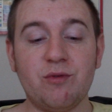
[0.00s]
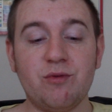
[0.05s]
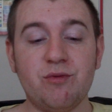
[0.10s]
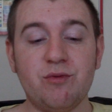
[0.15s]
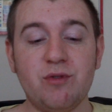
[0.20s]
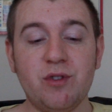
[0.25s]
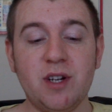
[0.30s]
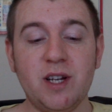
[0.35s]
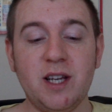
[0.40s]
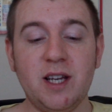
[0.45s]

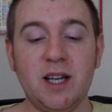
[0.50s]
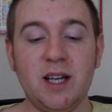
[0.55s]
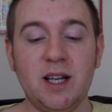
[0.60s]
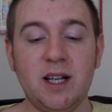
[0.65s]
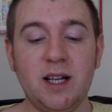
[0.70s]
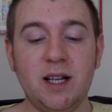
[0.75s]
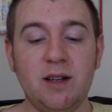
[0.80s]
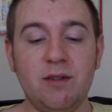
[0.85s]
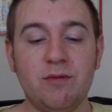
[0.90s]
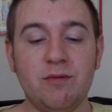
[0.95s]

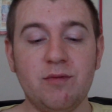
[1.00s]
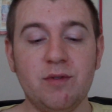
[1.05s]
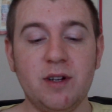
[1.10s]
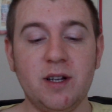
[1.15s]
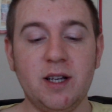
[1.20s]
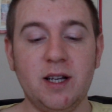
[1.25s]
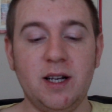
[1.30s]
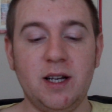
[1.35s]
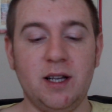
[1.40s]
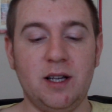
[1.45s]
really,
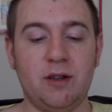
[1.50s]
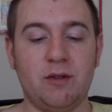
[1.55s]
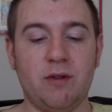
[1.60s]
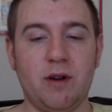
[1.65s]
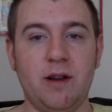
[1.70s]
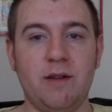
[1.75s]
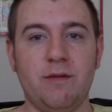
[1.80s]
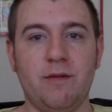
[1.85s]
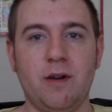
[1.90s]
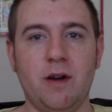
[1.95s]
really
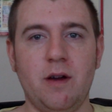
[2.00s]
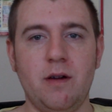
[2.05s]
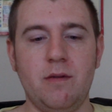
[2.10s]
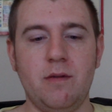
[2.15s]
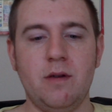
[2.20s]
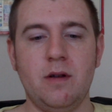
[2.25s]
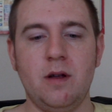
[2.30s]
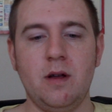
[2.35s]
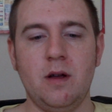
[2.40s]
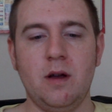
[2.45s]
great phone.